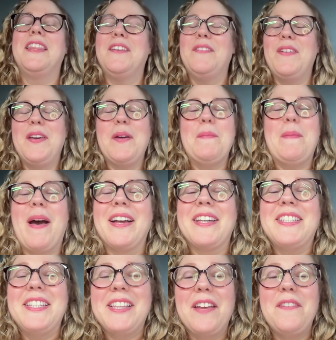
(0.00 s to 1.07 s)
Living a
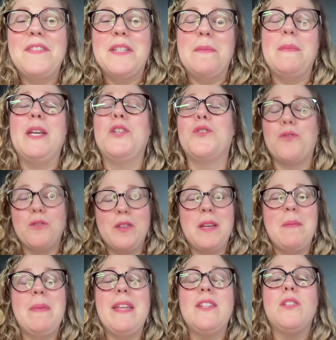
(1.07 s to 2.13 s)
Moxie life to me
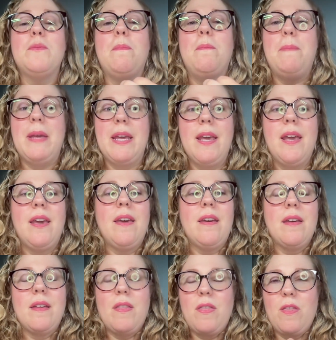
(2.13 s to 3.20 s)
truly means
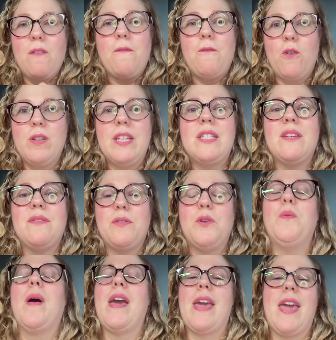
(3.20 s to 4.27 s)
being the fullness of
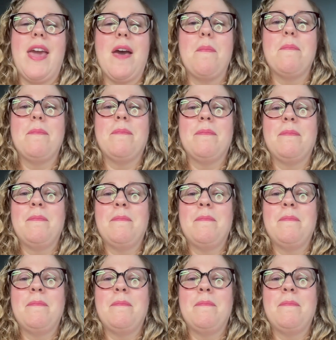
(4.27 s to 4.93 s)
who I am.